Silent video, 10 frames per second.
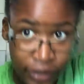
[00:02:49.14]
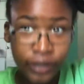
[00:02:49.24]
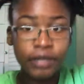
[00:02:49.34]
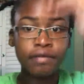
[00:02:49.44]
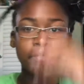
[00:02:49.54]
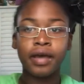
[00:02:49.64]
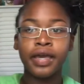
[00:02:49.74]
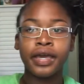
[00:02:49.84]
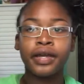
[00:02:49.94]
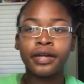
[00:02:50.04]
leaving my
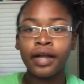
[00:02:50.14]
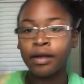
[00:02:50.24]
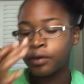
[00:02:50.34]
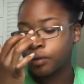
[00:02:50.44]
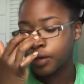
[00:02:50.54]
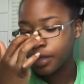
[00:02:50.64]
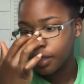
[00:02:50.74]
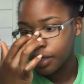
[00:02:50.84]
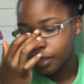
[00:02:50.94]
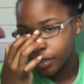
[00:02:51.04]
hair out,
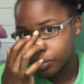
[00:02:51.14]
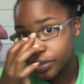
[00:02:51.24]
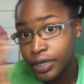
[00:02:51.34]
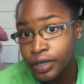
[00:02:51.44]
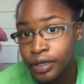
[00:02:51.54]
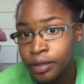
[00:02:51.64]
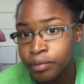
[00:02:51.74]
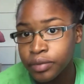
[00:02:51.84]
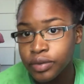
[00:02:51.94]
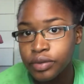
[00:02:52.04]
it would take up
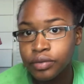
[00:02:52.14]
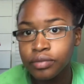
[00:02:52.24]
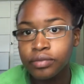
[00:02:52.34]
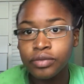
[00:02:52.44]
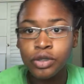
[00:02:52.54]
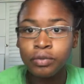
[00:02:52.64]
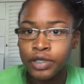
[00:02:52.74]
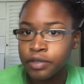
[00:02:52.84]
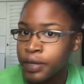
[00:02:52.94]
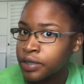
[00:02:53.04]
too
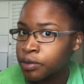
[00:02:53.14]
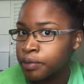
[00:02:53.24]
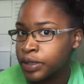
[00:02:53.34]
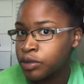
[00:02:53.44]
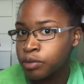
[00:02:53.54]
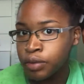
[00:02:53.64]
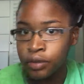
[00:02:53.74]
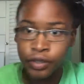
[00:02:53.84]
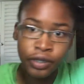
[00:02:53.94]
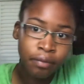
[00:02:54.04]
much space. It would be too
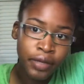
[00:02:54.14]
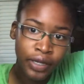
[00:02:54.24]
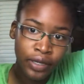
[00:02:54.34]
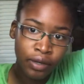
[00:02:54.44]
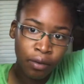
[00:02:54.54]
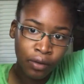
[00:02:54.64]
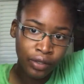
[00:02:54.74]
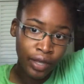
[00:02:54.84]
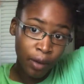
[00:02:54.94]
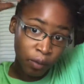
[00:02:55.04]
bulky making all
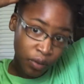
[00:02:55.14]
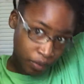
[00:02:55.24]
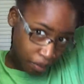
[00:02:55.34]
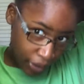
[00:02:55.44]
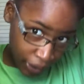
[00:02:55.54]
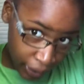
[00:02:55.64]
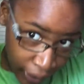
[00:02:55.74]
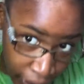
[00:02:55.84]
that one braid.